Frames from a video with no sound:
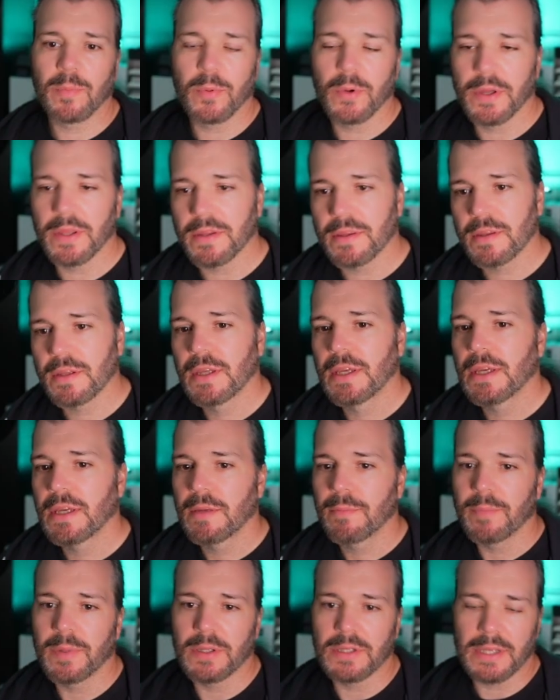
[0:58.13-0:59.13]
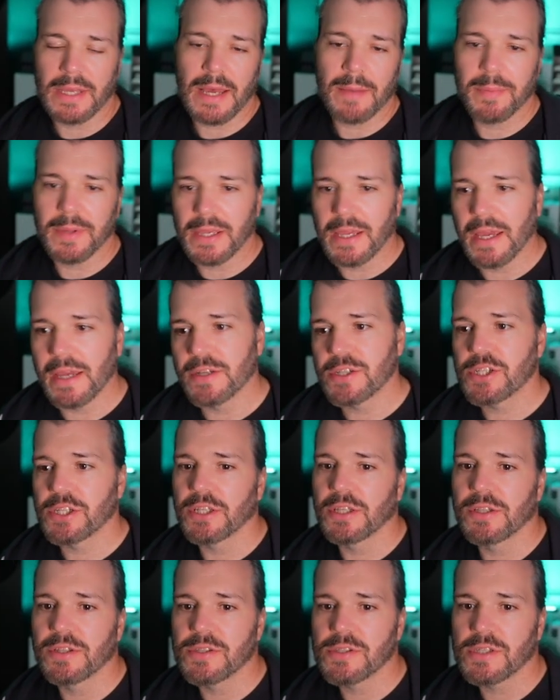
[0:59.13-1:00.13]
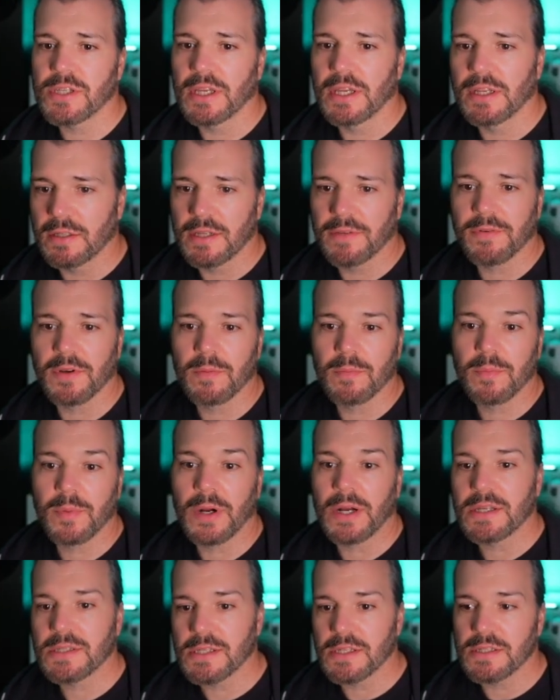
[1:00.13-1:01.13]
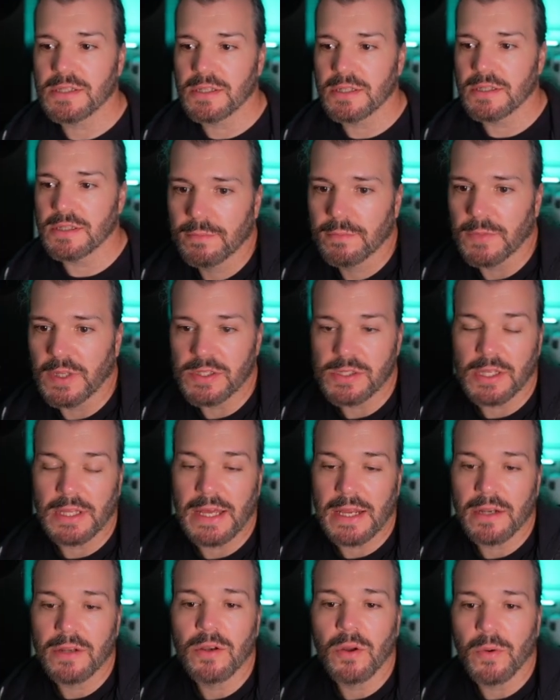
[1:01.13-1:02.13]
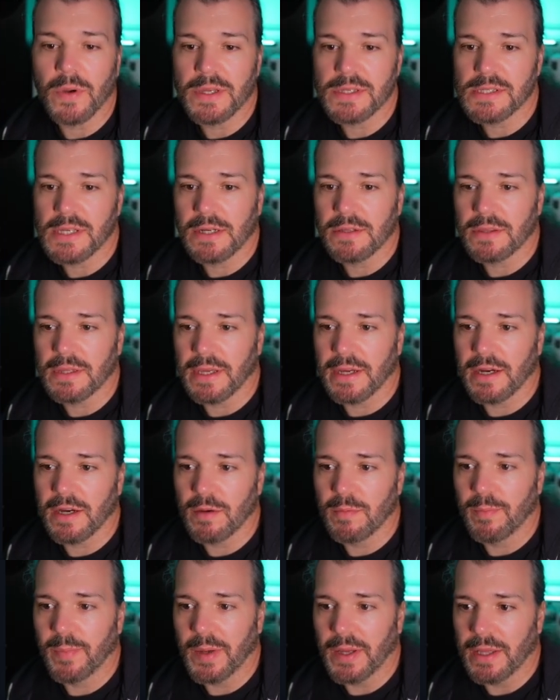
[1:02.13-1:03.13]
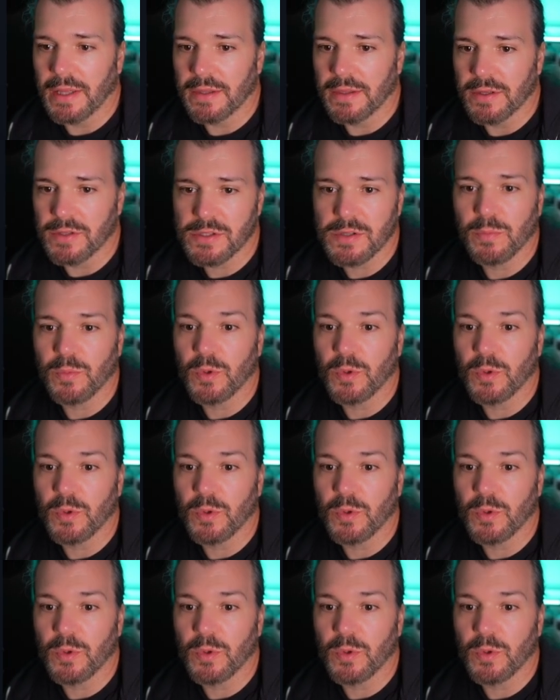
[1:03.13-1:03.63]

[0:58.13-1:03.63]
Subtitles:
with building applications and different processes. There's a lot of noise out there, but there's some